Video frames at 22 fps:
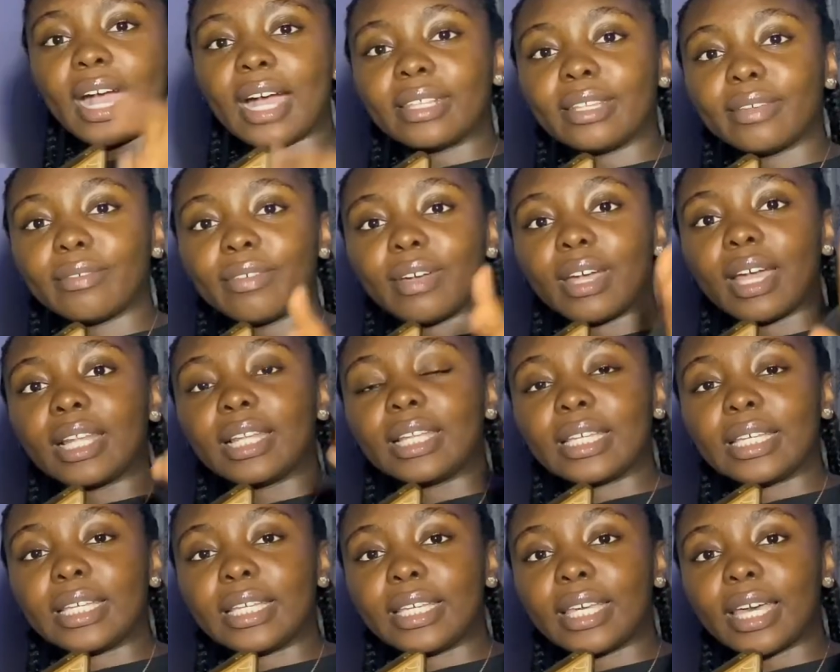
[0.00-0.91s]
And then
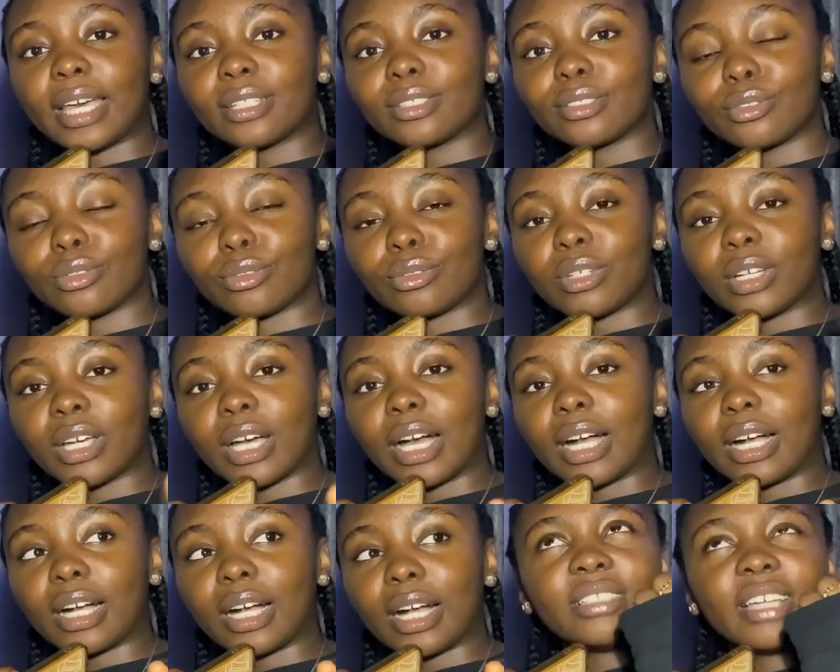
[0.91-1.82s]
finally it gets to
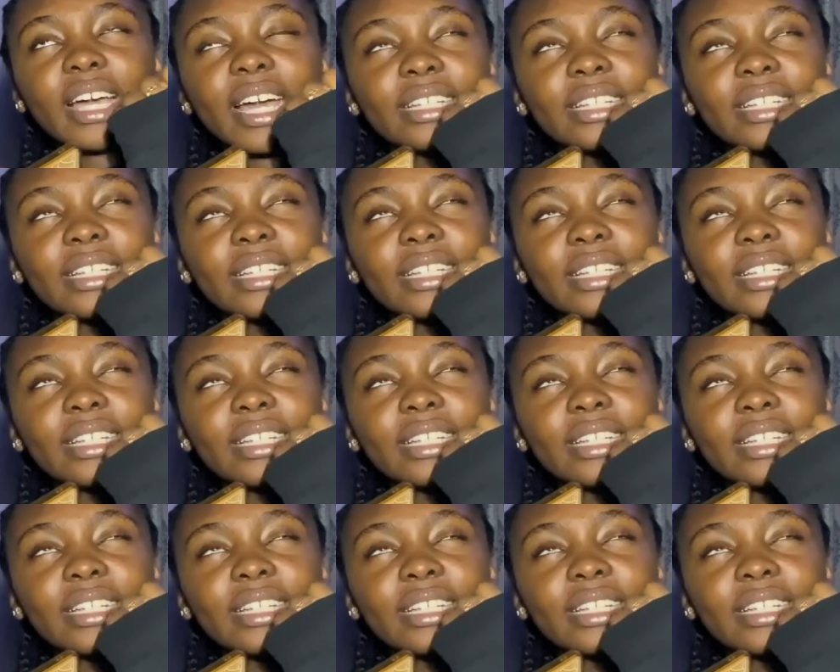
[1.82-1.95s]
Kanka.